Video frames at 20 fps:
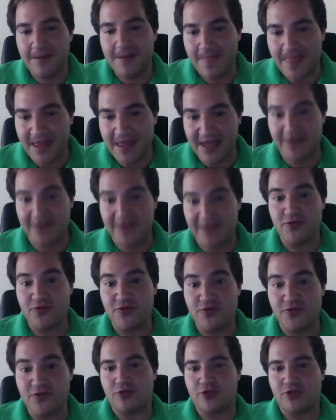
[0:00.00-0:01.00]
if you
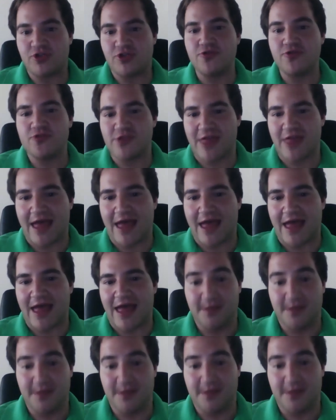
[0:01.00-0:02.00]
so choose that,
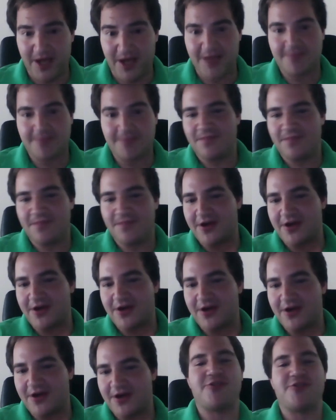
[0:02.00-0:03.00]
but there are
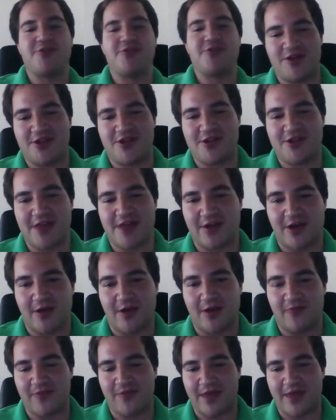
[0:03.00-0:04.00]
consequences that
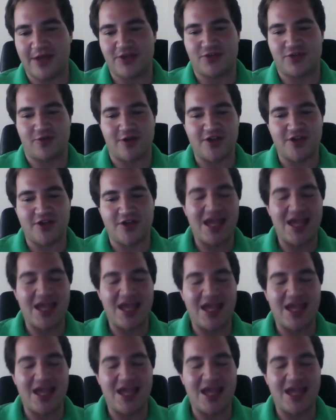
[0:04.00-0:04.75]
come from that choice,